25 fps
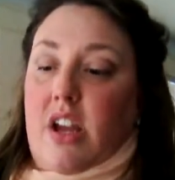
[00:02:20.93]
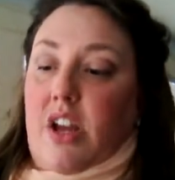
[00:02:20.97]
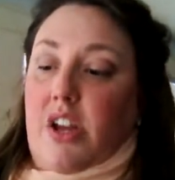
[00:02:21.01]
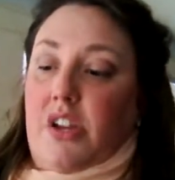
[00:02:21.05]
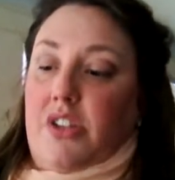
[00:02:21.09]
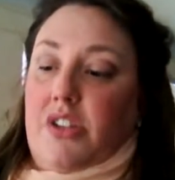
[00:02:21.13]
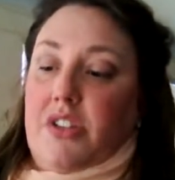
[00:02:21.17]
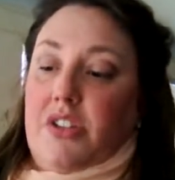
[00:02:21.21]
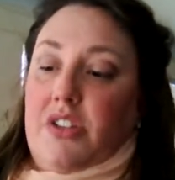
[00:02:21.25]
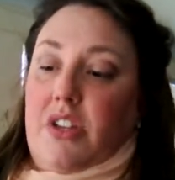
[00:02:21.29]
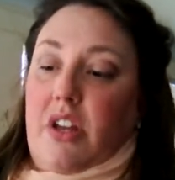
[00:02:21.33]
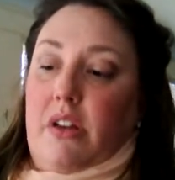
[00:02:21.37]

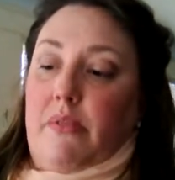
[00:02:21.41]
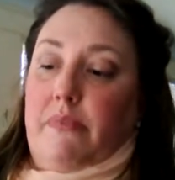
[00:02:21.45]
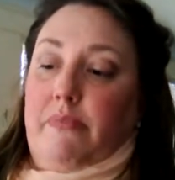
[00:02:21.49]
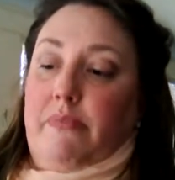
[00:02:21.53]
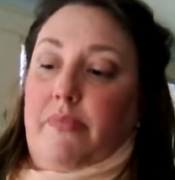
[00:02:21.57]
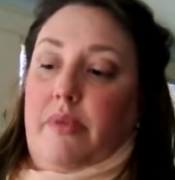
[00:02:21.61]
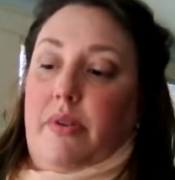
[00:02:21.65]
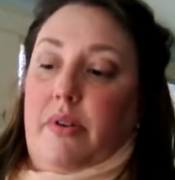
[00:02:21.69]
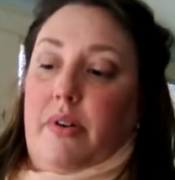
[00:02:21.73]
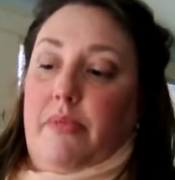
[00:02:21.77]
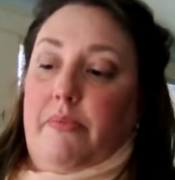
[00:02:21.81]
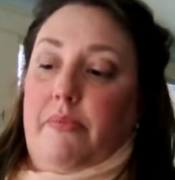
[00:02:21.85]
You're just going to
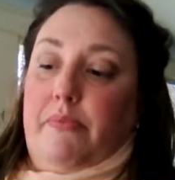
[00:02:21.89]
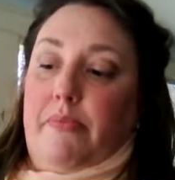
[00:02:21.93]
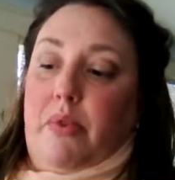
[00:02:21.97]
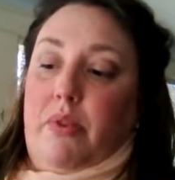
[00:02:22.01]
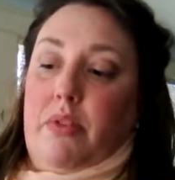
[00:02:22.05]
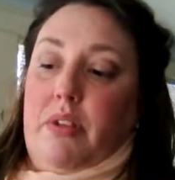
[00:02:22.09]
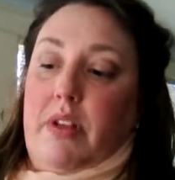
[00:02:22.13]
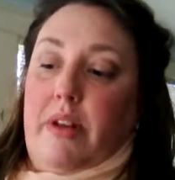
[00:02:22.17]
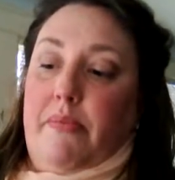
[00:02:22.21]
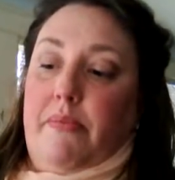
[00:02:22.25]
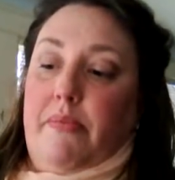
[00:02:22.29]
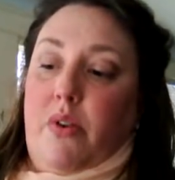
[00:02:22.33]

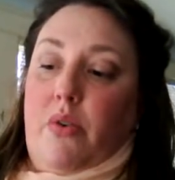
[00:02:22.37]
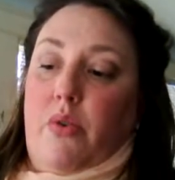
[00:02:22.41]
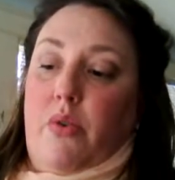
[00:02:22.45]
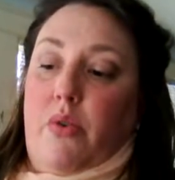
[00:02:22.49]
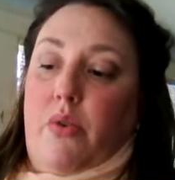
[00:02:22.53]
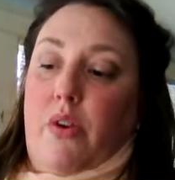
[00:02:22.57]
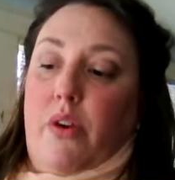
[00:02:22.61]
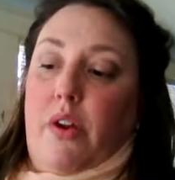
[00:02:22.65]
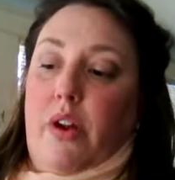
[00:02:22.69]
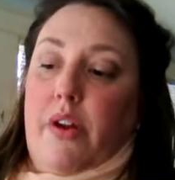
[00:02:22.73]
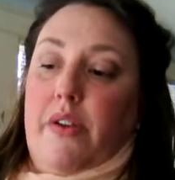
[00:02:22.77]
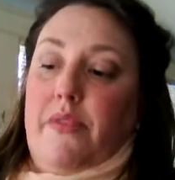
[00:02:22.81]
pull up the
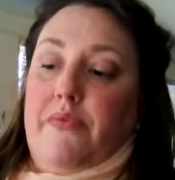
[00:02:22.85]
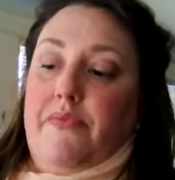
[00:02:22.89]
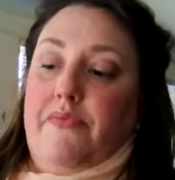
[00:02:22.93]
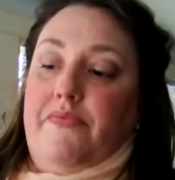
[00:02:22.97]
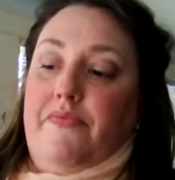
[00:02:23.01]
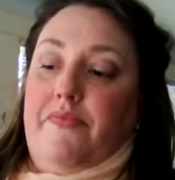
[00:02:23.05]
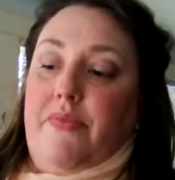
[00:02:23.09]
corner.